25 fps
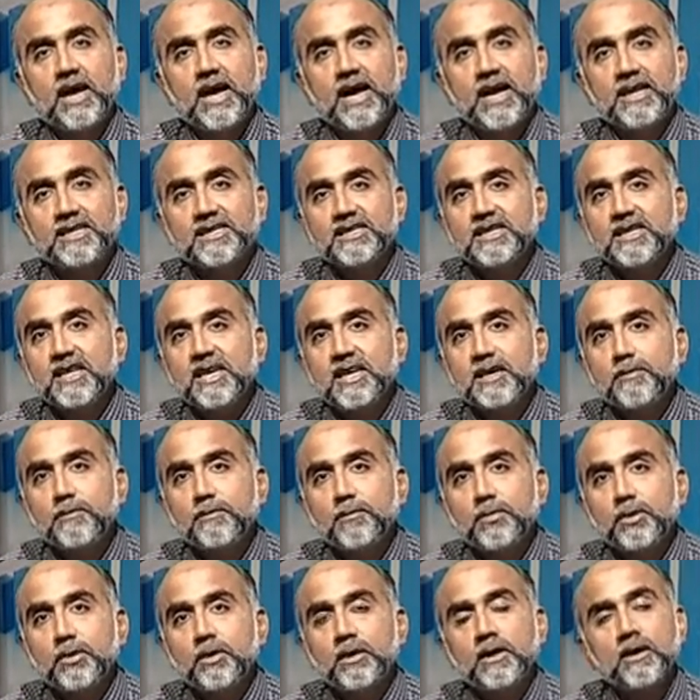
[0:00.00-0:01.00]
as an
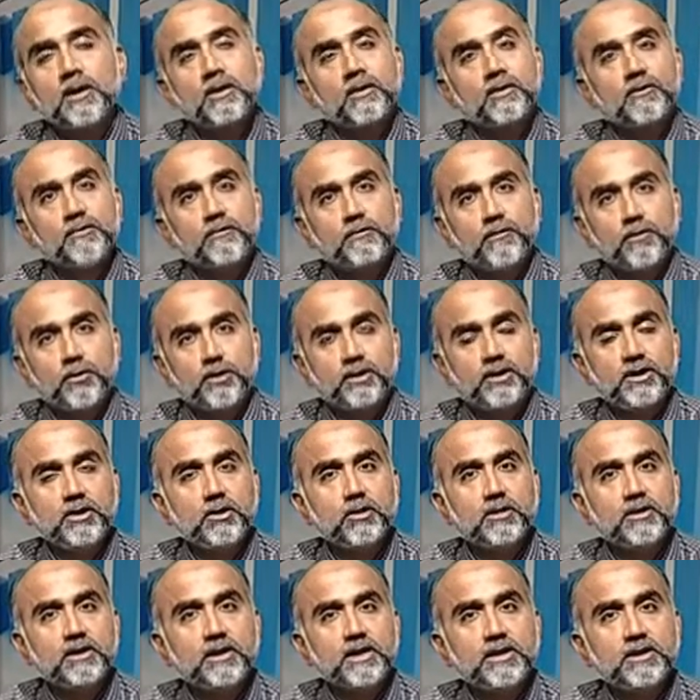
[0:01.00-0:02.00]
input for the
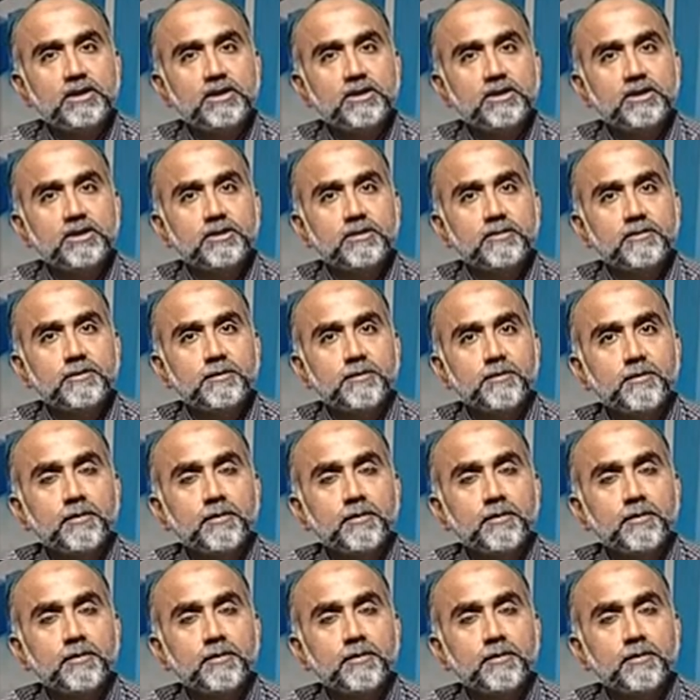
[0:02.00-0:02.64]
organization?